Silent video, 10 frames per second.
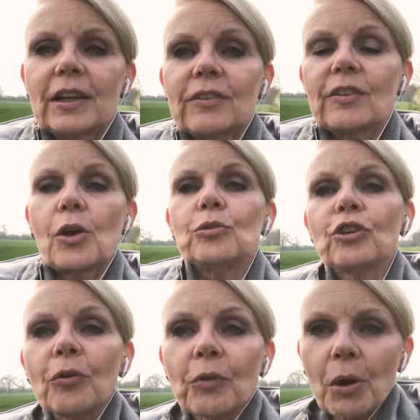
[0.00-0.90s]
So
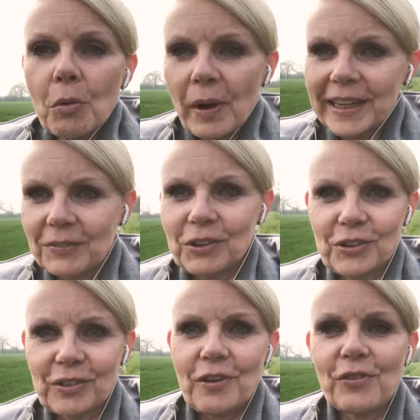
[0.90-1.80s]
don't go away giving
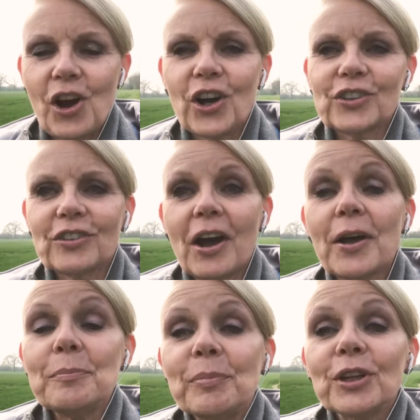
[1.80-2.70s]
yourself a hard
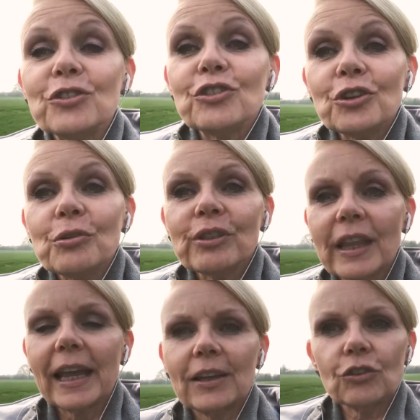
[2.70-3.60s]
time, but do
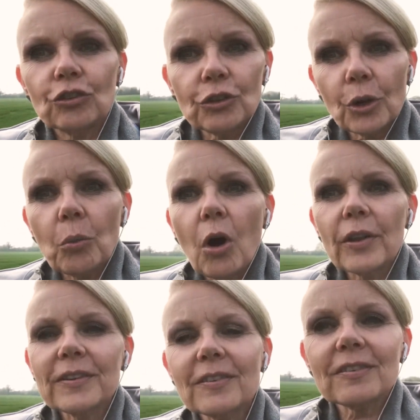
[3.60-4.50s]
think, do you know
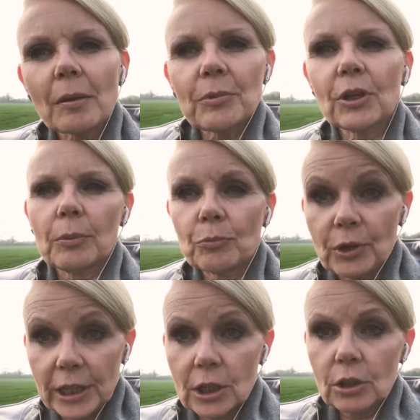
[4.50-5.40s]
what? This is something I'm
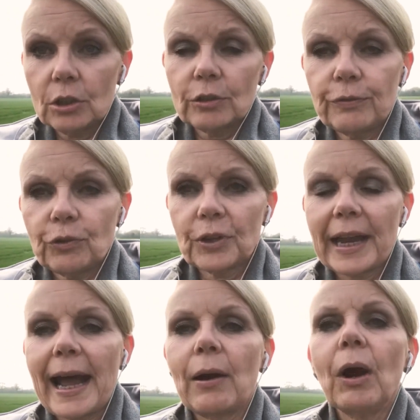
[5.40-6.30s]
really going to look for
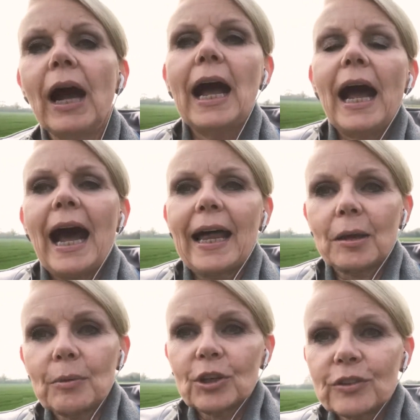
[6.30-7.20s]
now, and
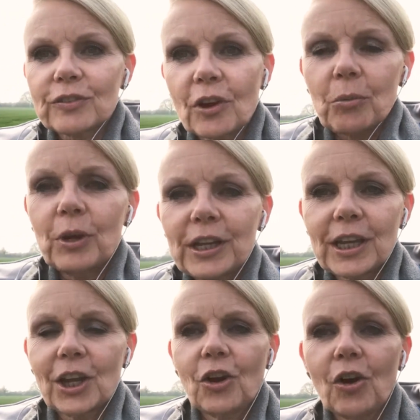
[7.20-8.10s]
I'm going to start
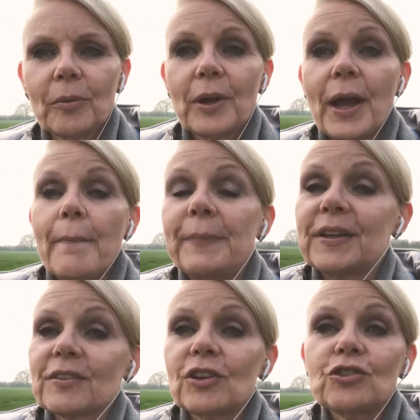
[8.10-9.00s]
working on,
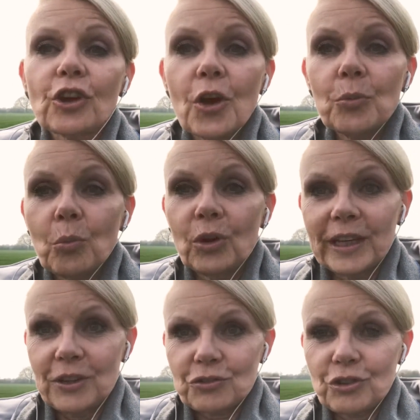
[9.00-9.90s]
because I don't want
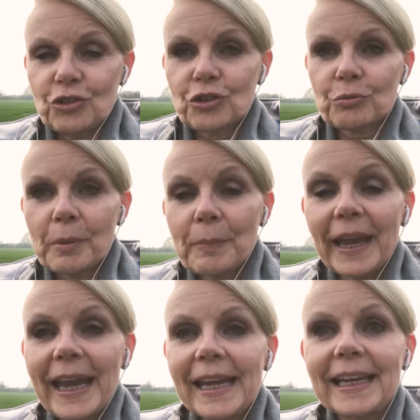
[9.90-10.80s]
history to
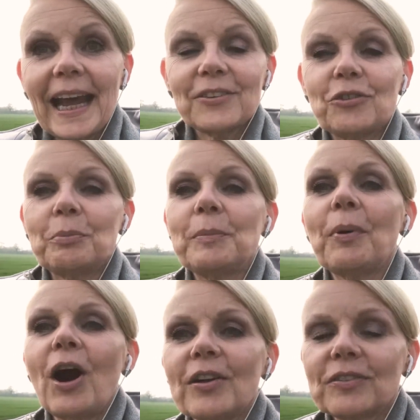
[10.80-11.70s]
repeat and to be
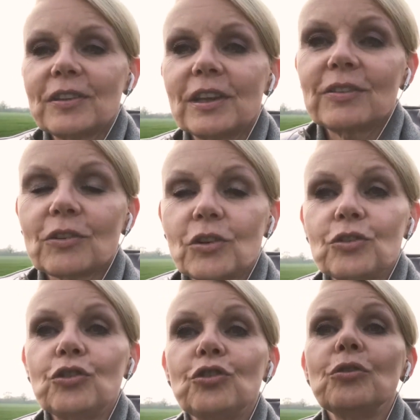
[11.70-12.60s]
passing this
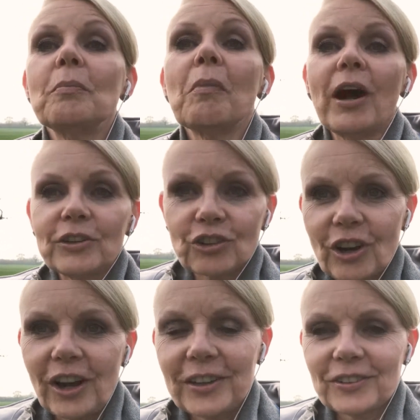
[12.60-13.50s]
on to my
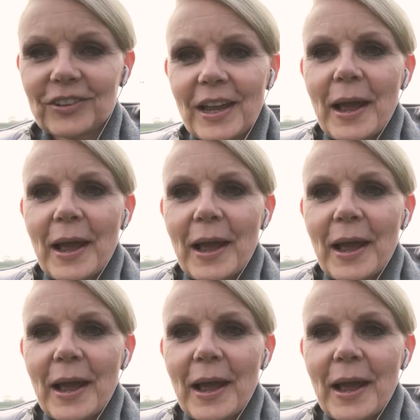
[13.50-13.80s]
child,